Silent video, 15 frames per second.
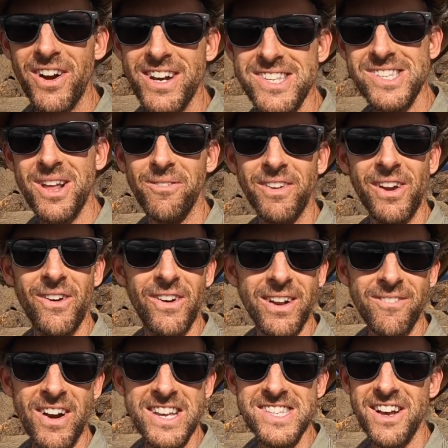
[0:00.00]
trying to stop me
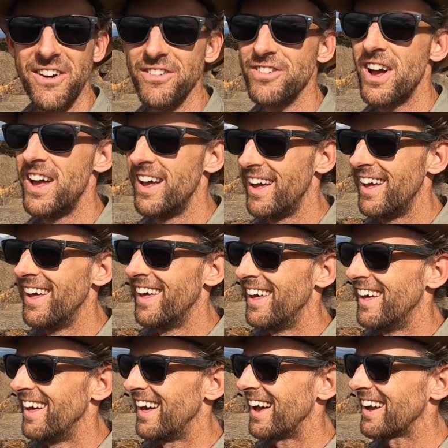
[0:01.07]
hurting myself.
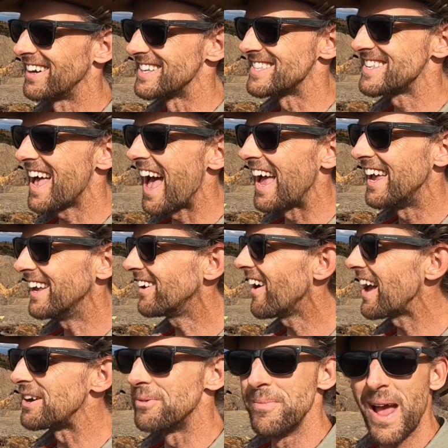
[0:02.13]
I gotta say,
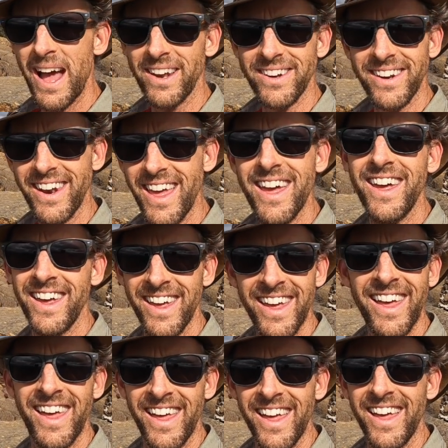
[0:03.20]
Cradle Mountain,
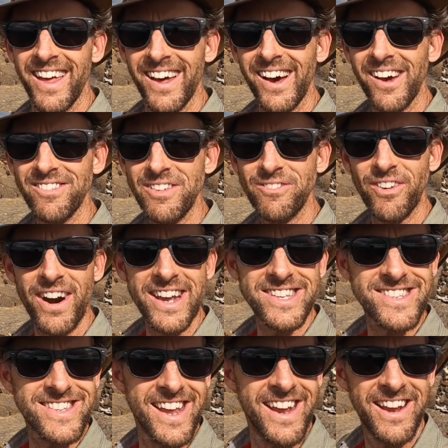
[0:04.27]
I'm
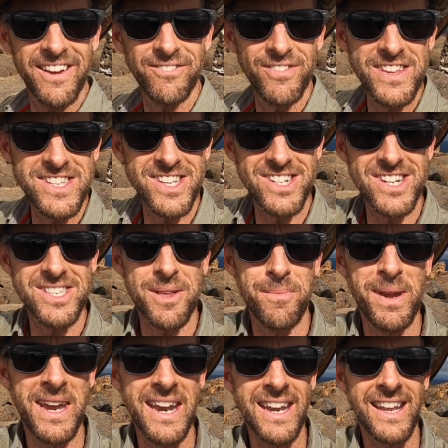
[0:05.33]
impressed. This is just the
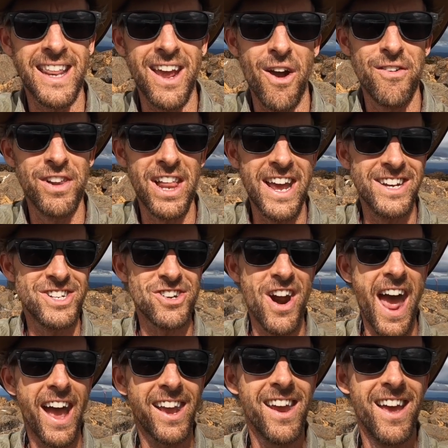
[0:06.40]
beginning of the Overland
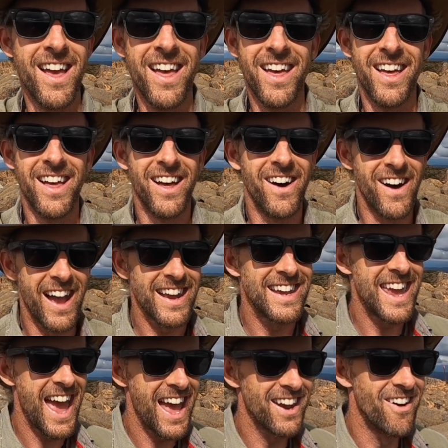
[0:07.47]
track. I
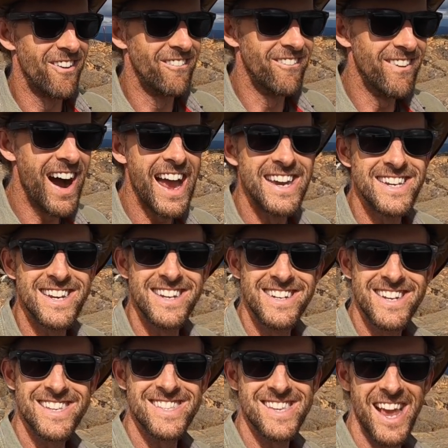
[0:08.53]
cannot wait
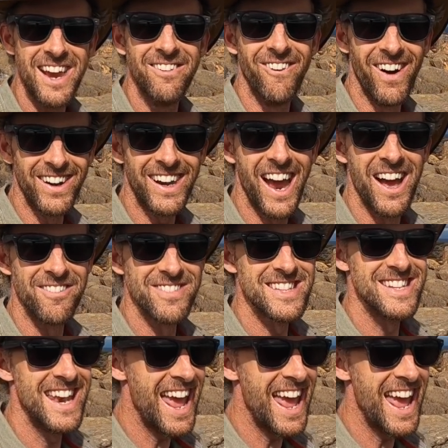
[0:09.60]
to see what comes